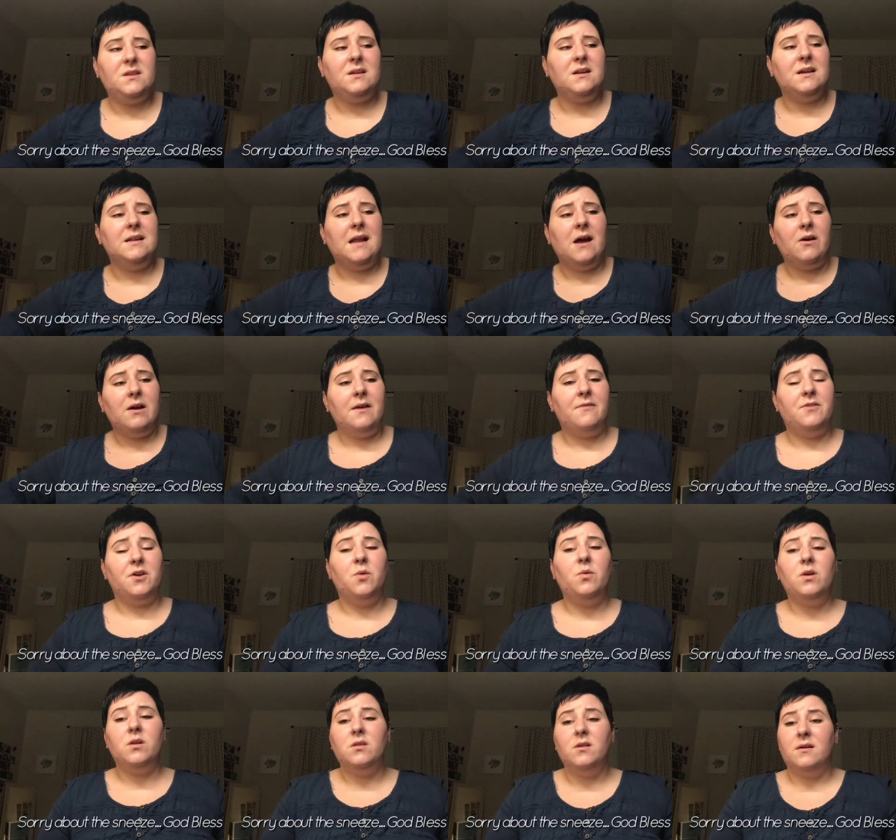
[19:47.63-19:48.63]
Now, if you
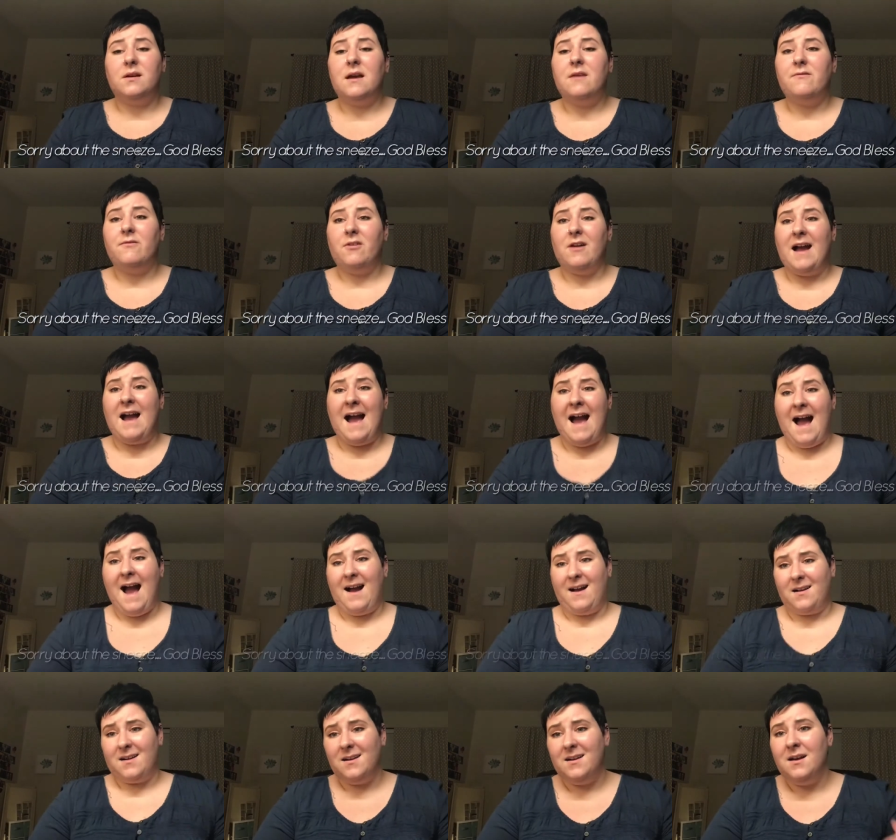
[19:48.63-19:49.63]
are looking for a
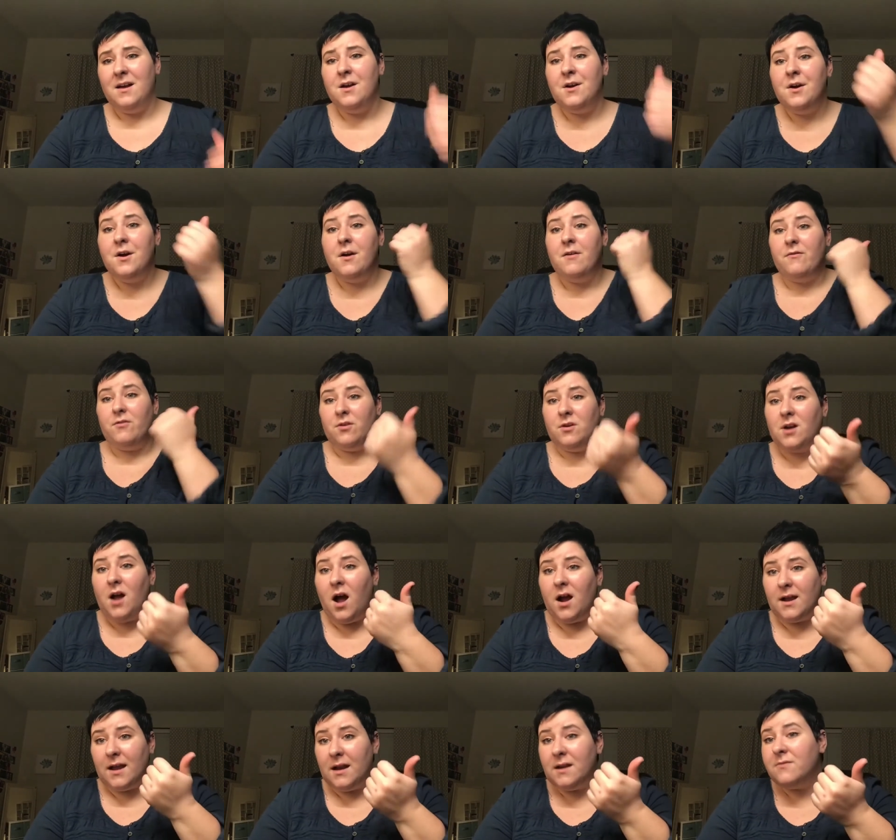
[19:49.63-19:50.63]
hack for not
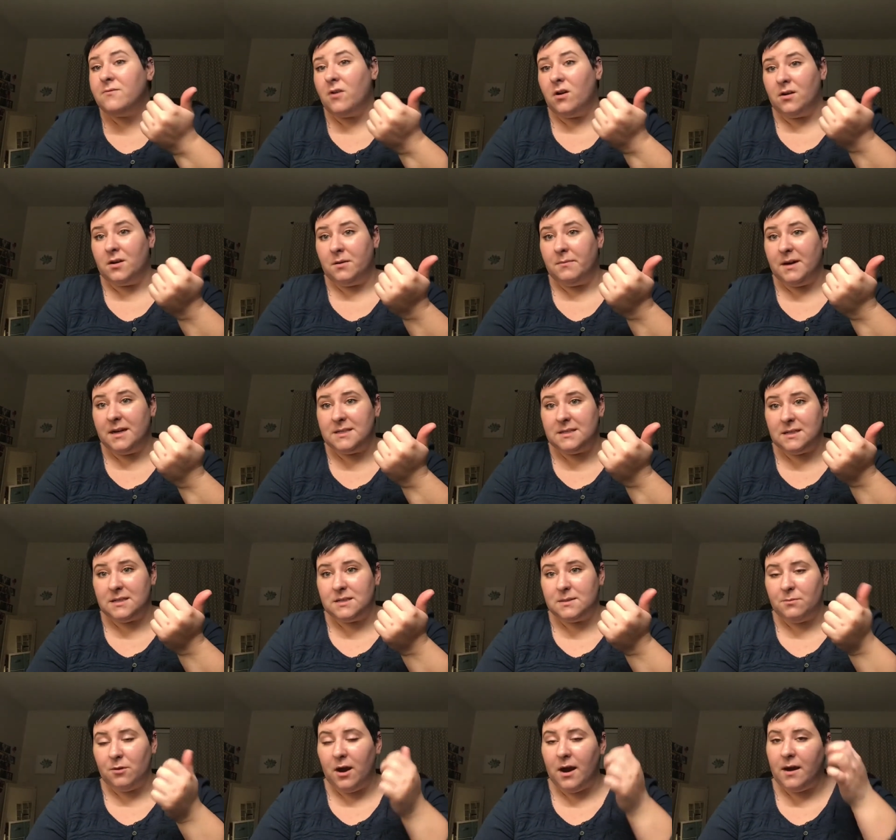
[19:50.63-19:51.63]
getting volumizing
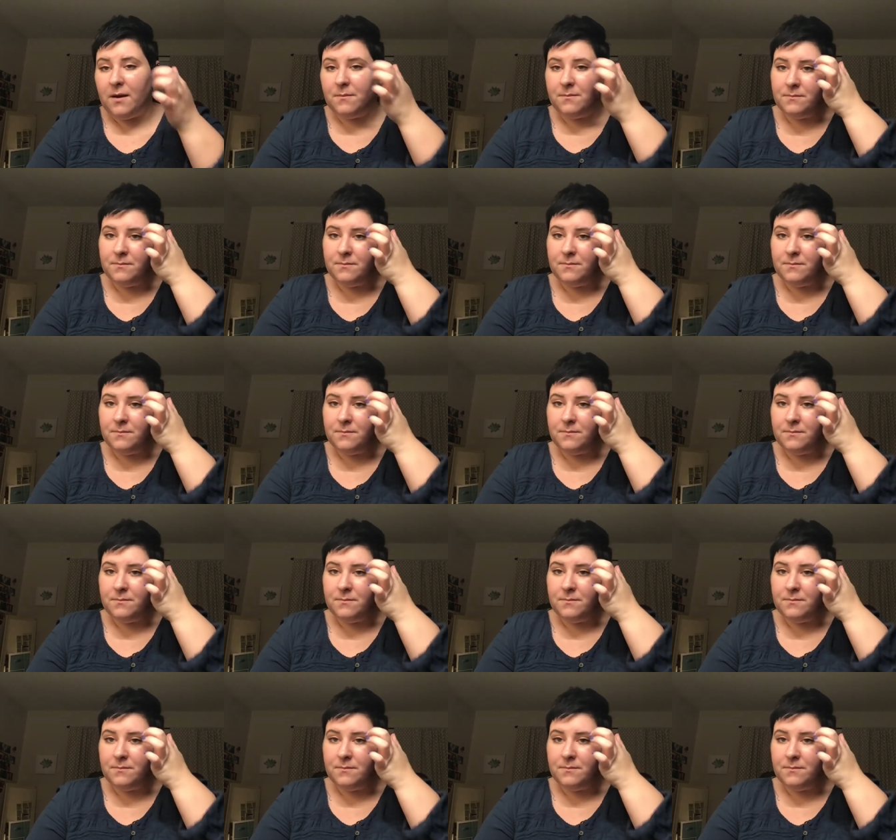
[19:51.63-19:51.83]
spray,